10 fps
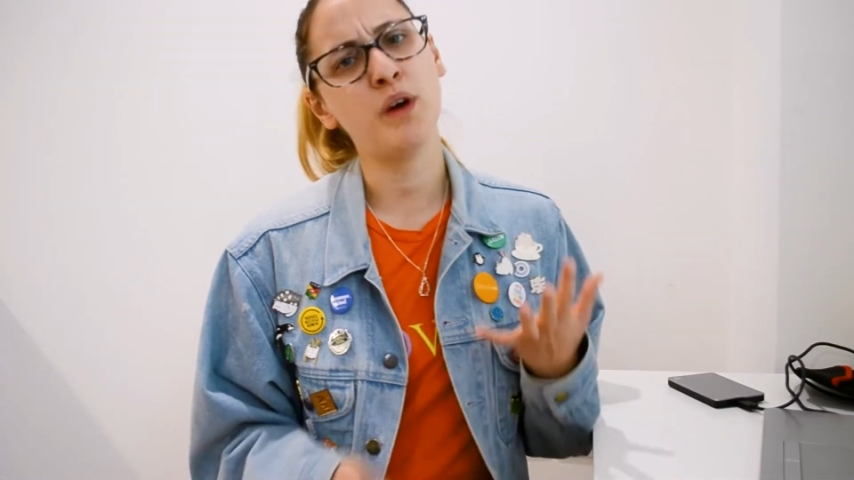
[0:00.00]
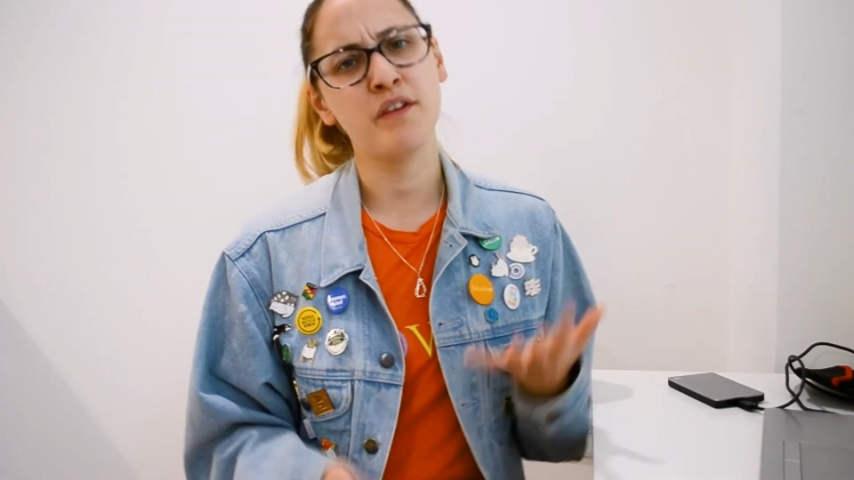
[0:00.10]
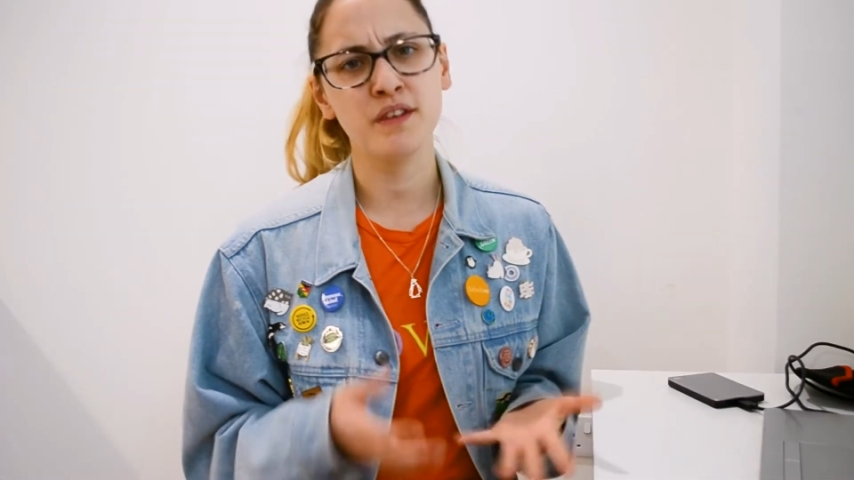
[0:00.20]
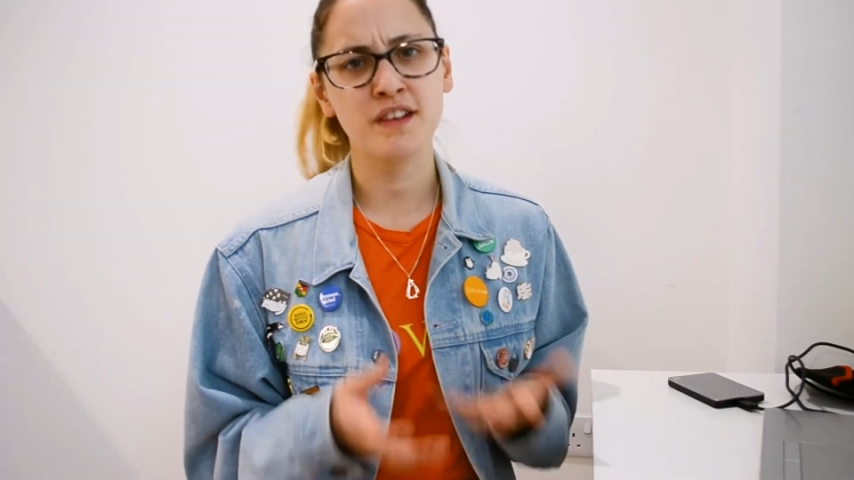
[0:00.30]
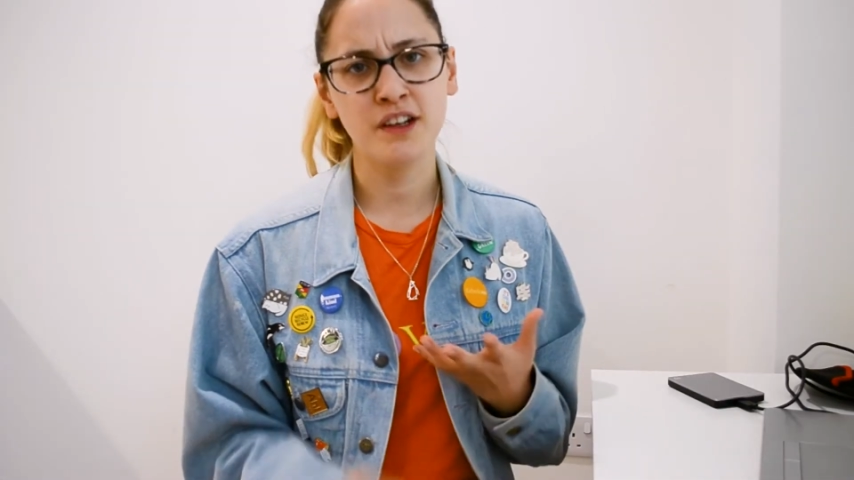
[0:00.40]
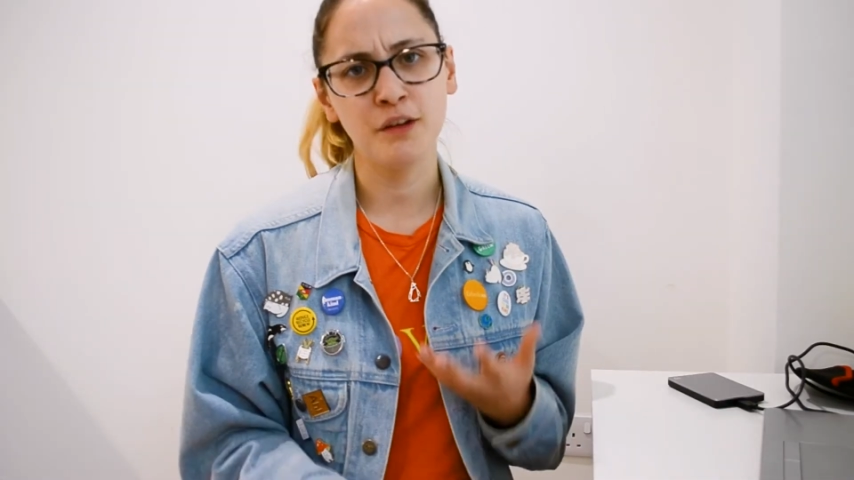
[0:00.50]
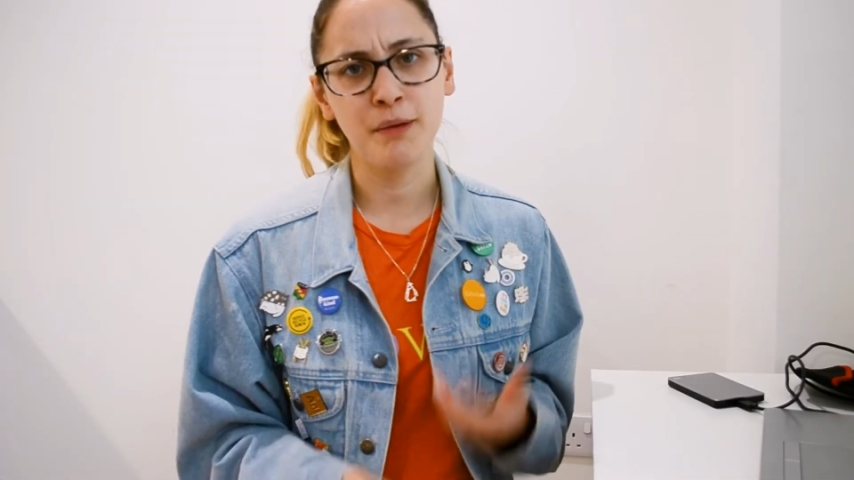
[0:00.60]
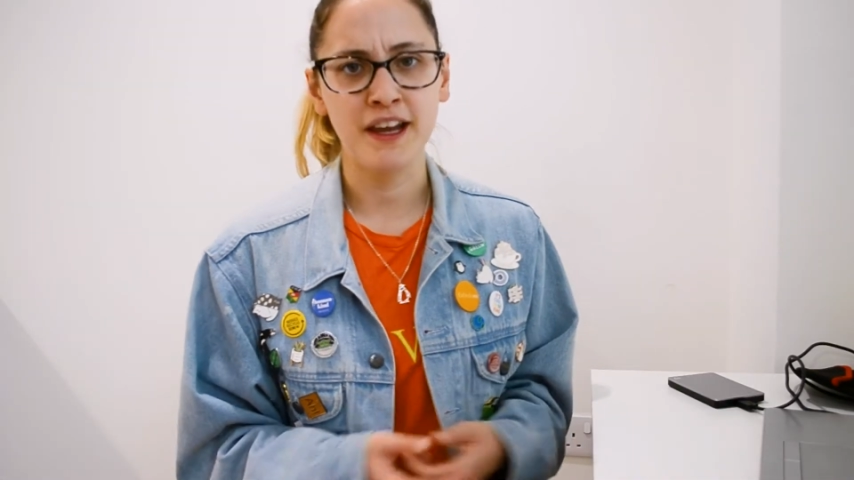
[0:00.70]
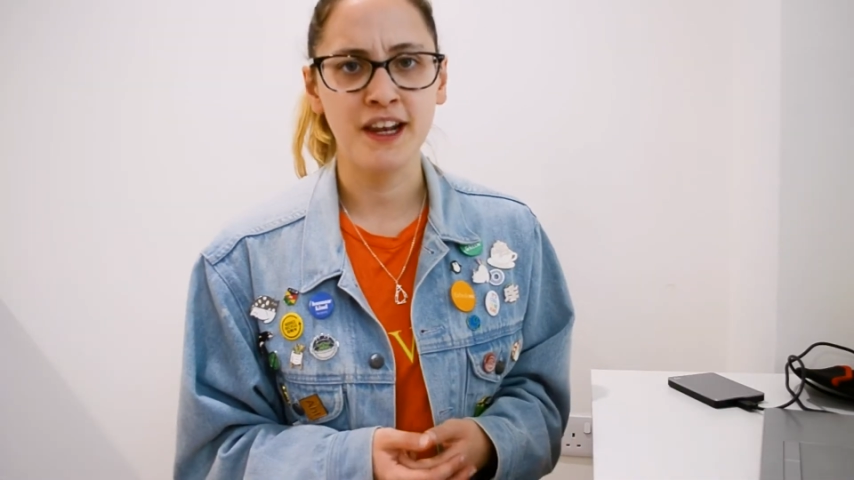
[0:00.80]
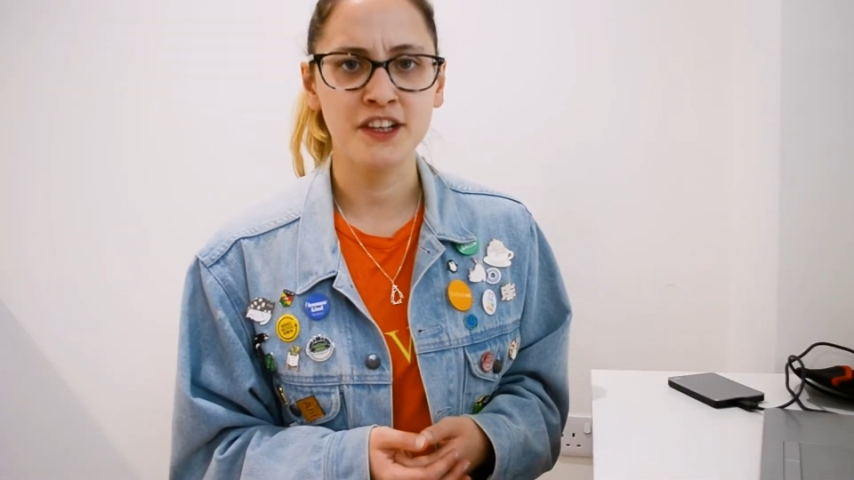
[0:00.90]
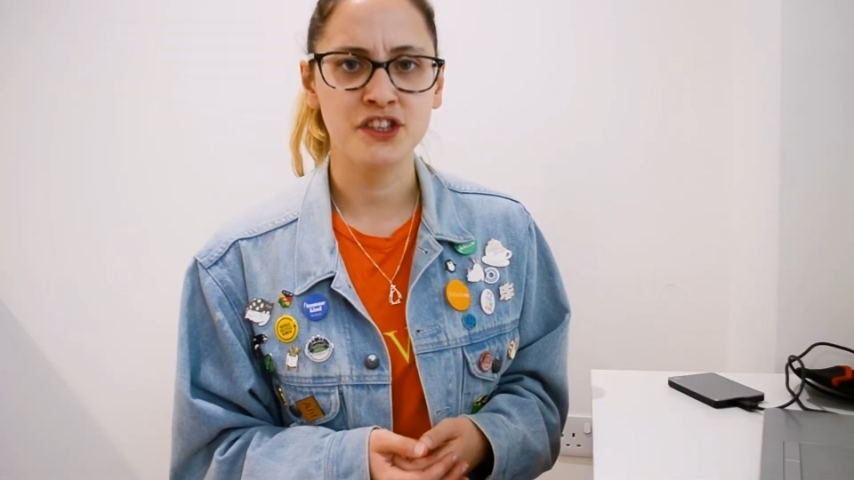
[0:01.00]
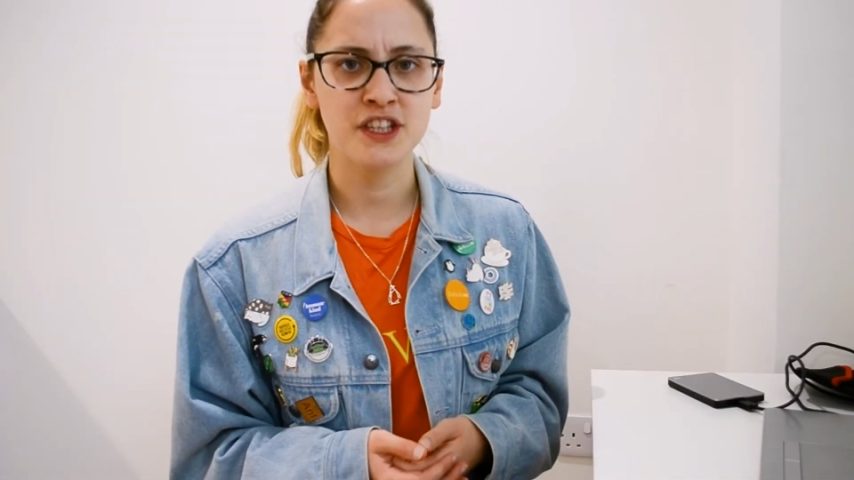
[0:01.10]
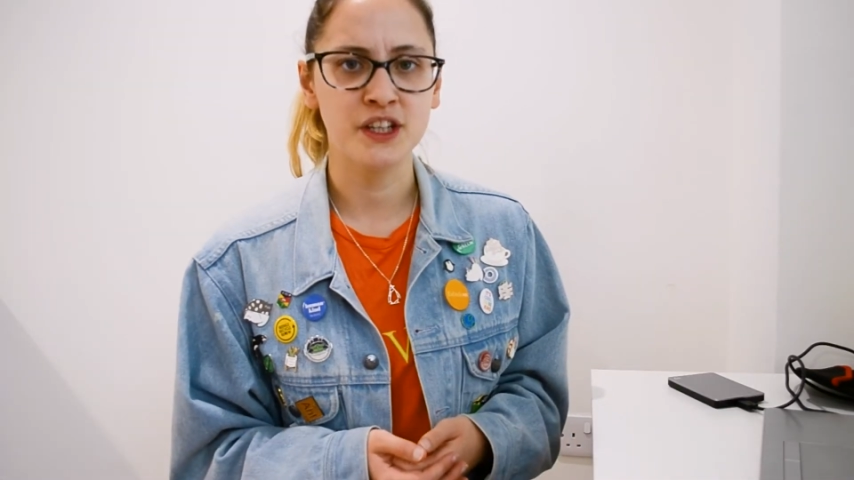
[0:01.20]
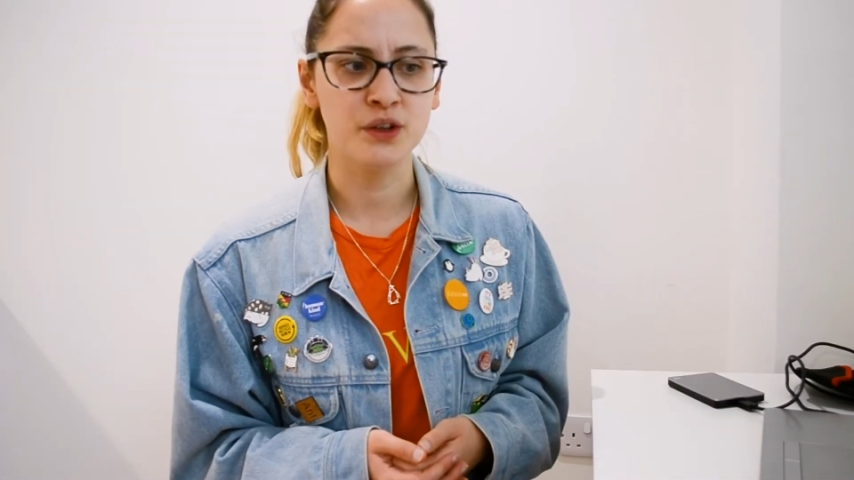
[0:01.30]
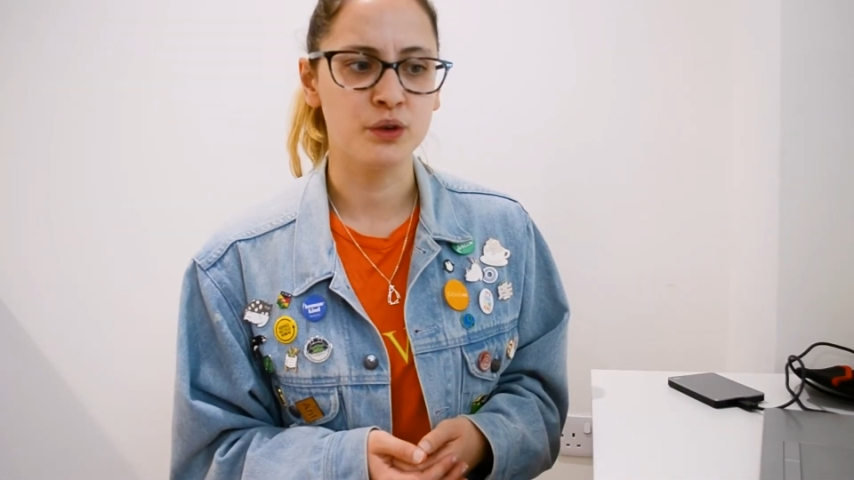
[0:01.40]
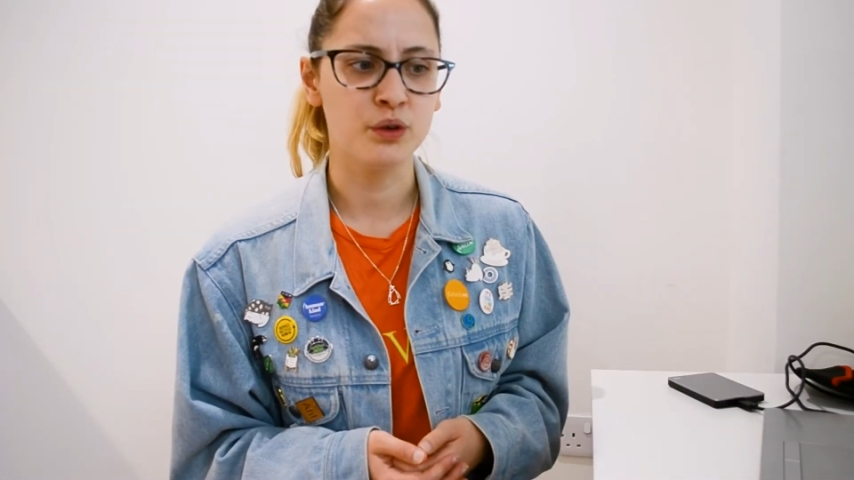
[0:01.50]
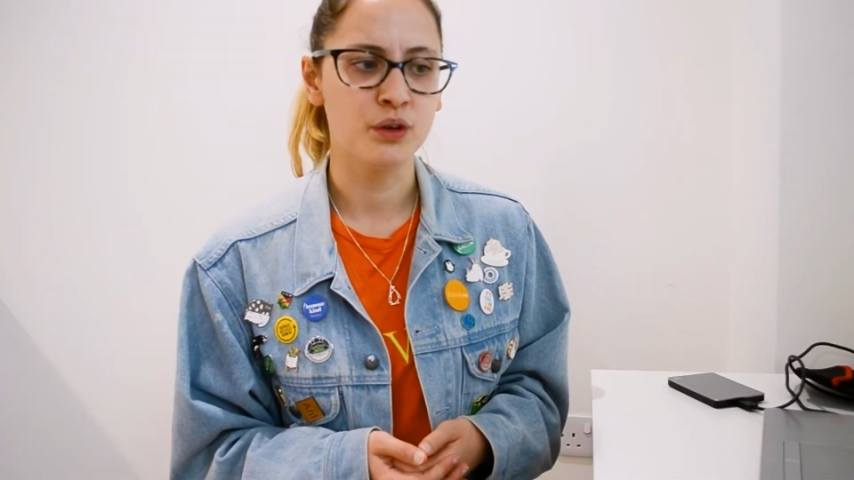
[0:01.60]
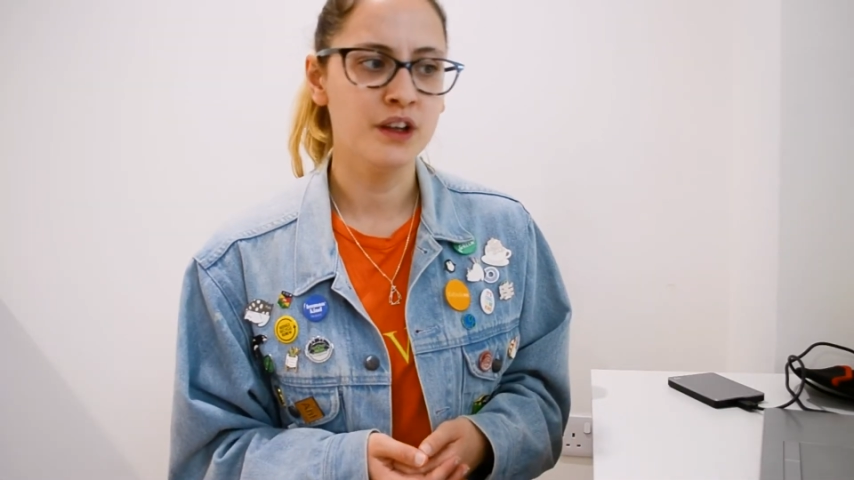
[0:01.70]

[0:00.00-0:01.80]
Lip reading: everyone's a little bit ADHD, or